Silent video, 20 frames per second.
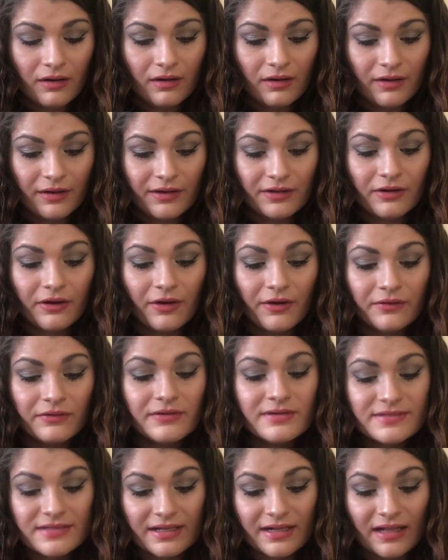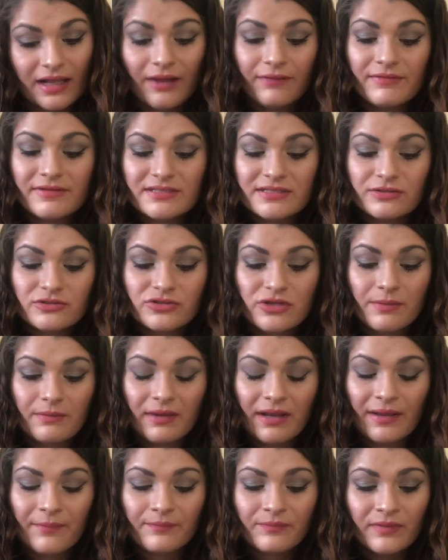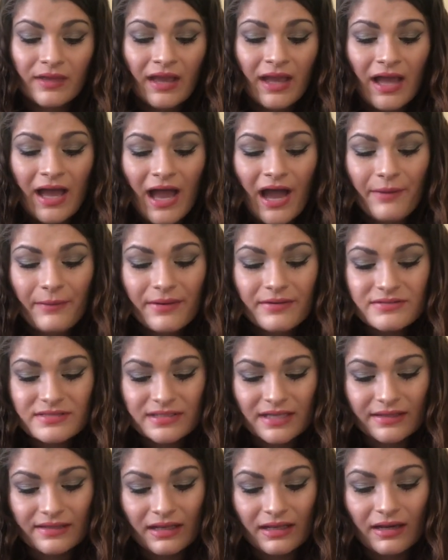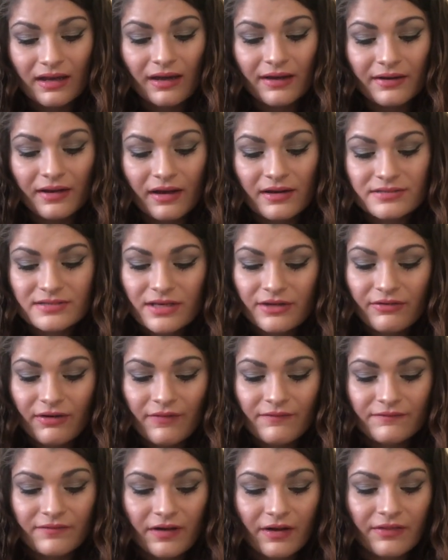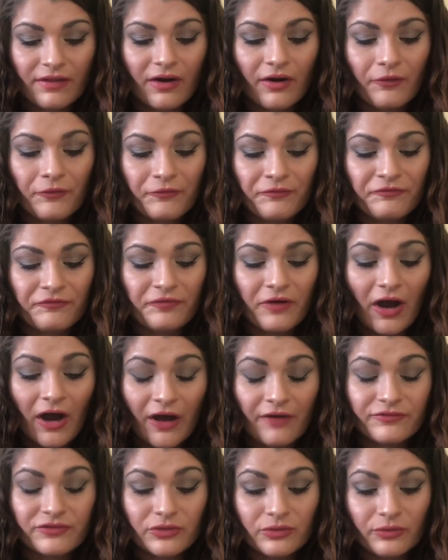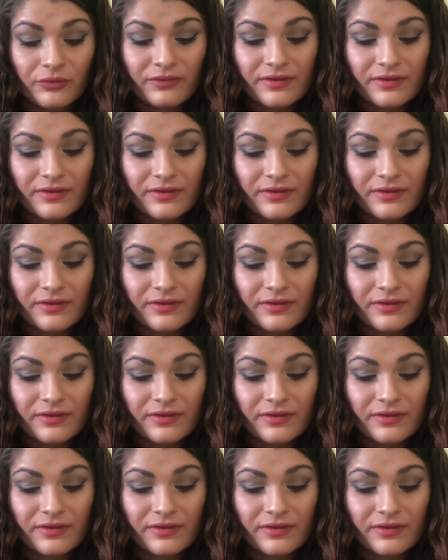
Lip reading: I know, said Clary, still trembling. How else can they learn? Asked her grandfather after all